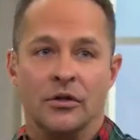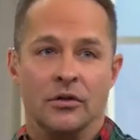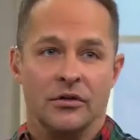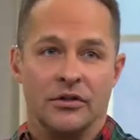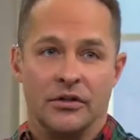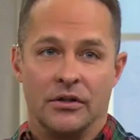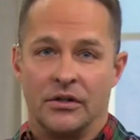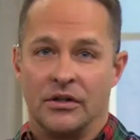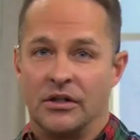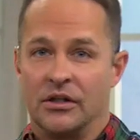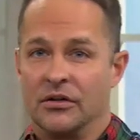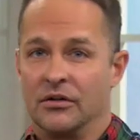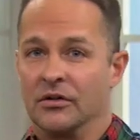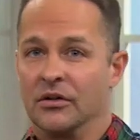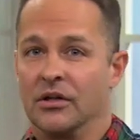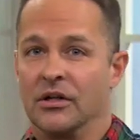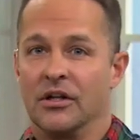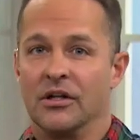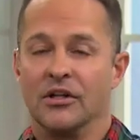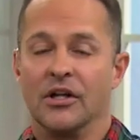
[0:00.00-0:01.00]
You,
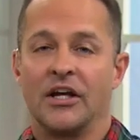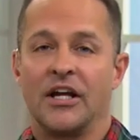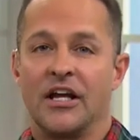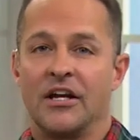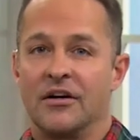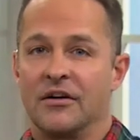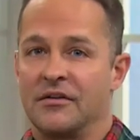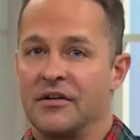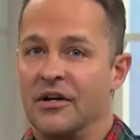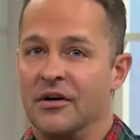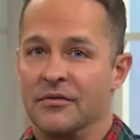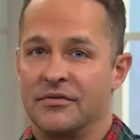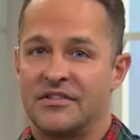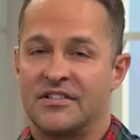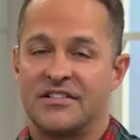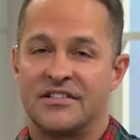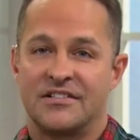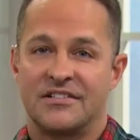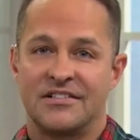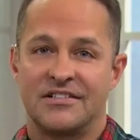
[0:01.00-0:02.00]
you look at your, you know,
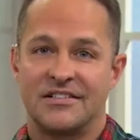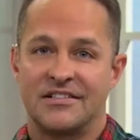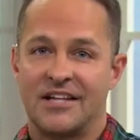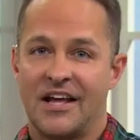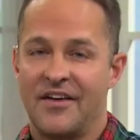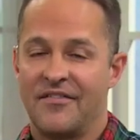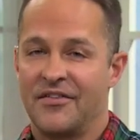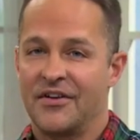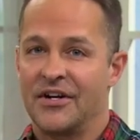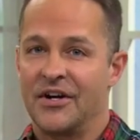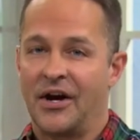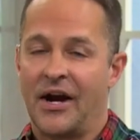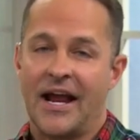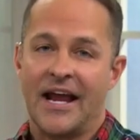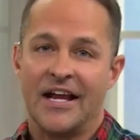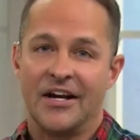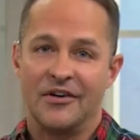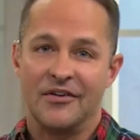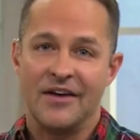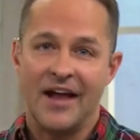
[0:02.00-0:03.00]
seven or
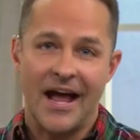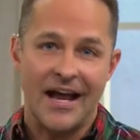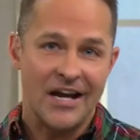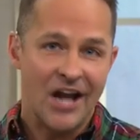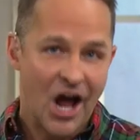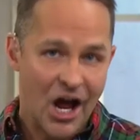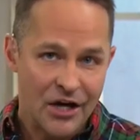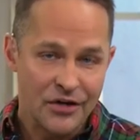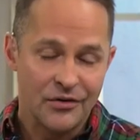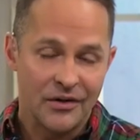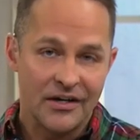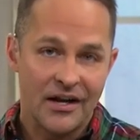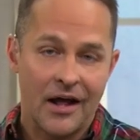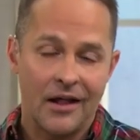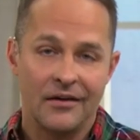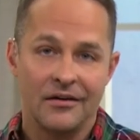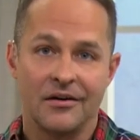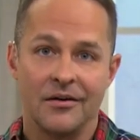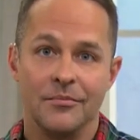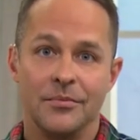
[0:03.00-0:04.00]
eight or nine hundred
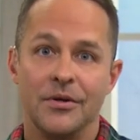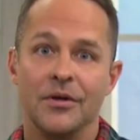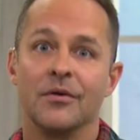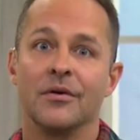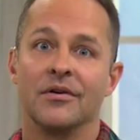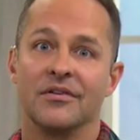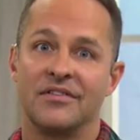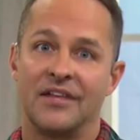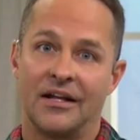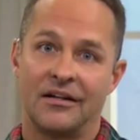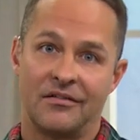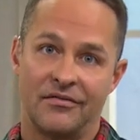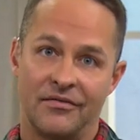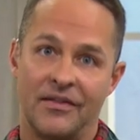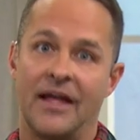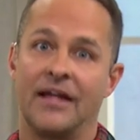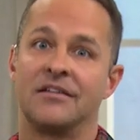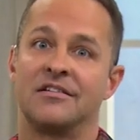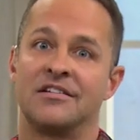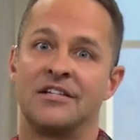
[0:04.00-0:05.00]
dollar computers, that's,
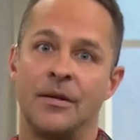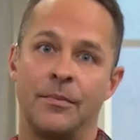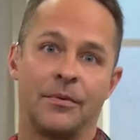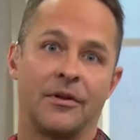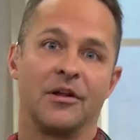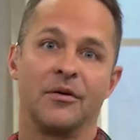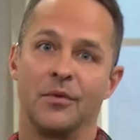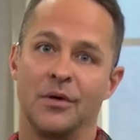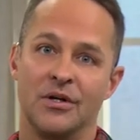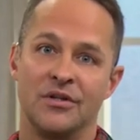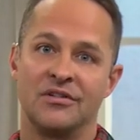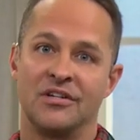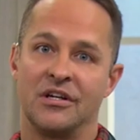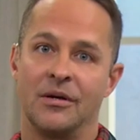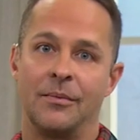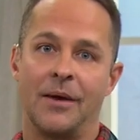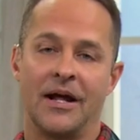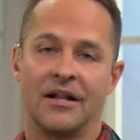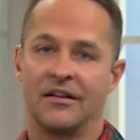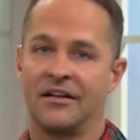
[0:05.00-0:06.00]
that's typically where you see
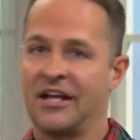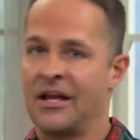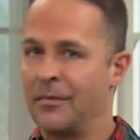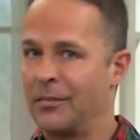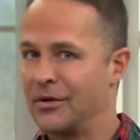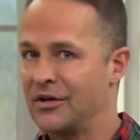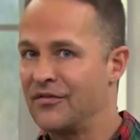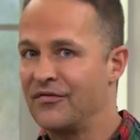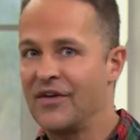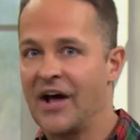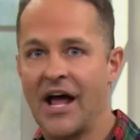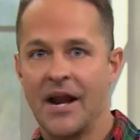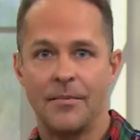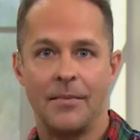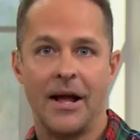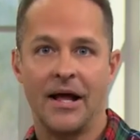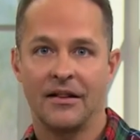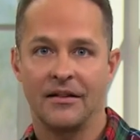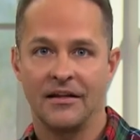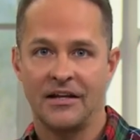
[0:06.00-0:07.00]
your backlit keyboard. You've got a
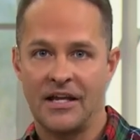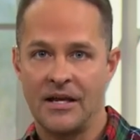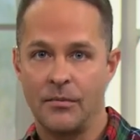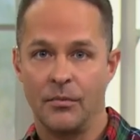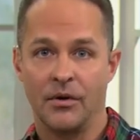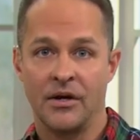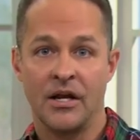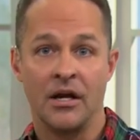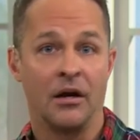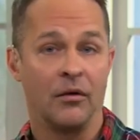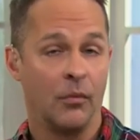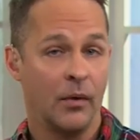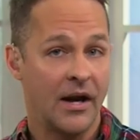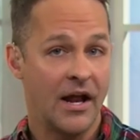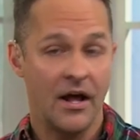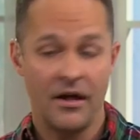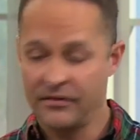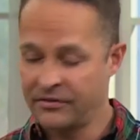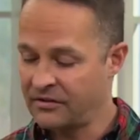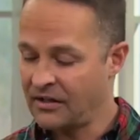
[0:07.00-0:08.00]
backlit keyboard here. What
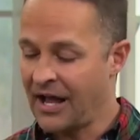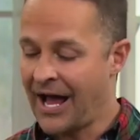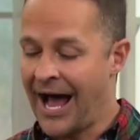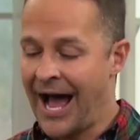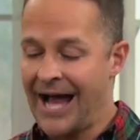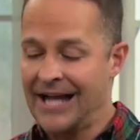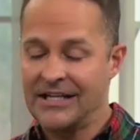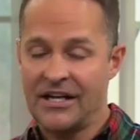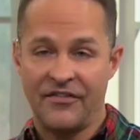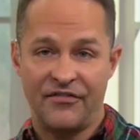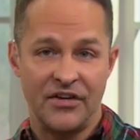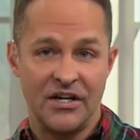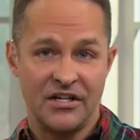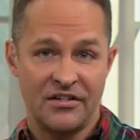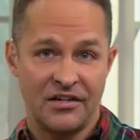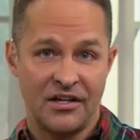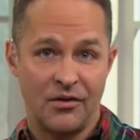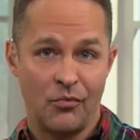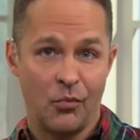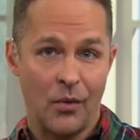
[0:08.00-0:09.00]
else? High
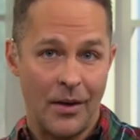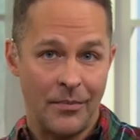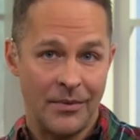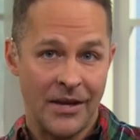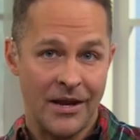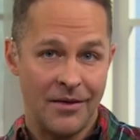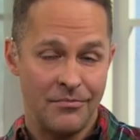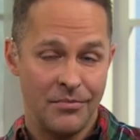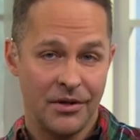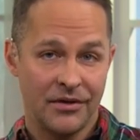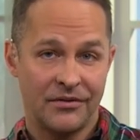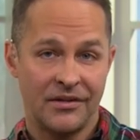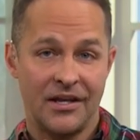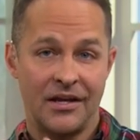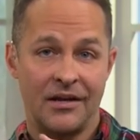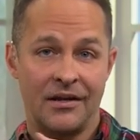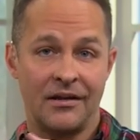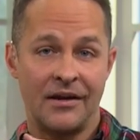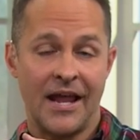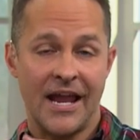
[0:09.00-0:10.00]
definition webcam built
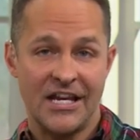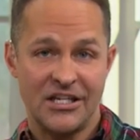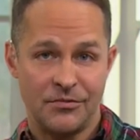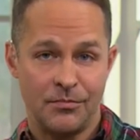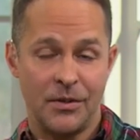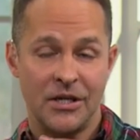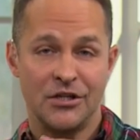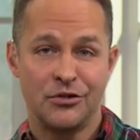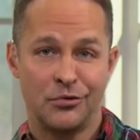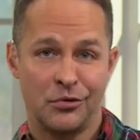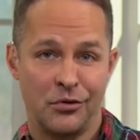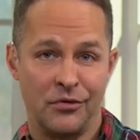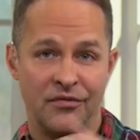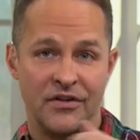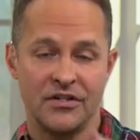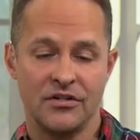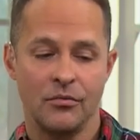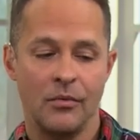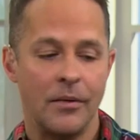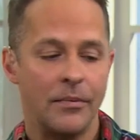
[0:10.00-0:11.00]
in, H P
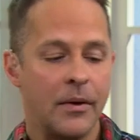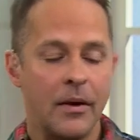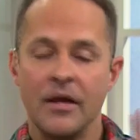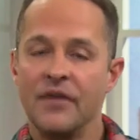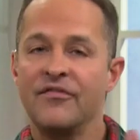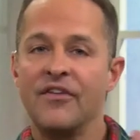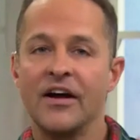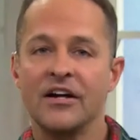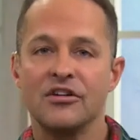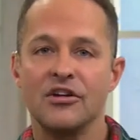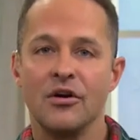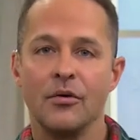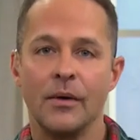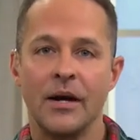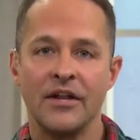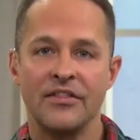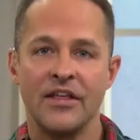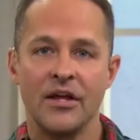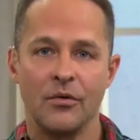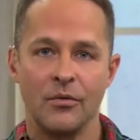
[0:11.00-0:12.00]
TrueVision webcam. In fact, you know
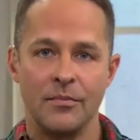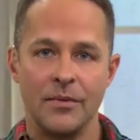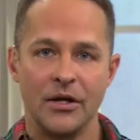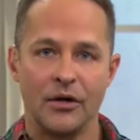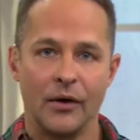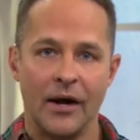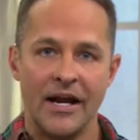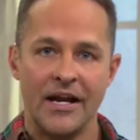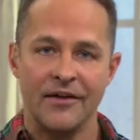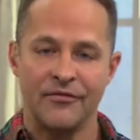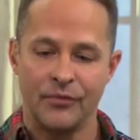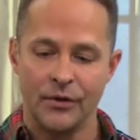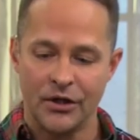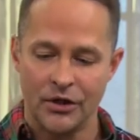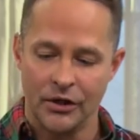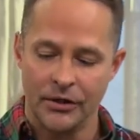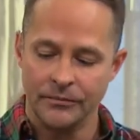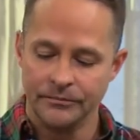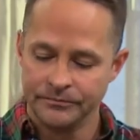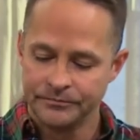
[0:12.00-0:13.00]
what I think would be great if we
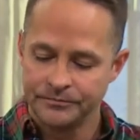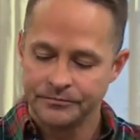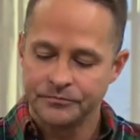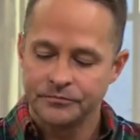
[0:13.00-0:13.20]
could?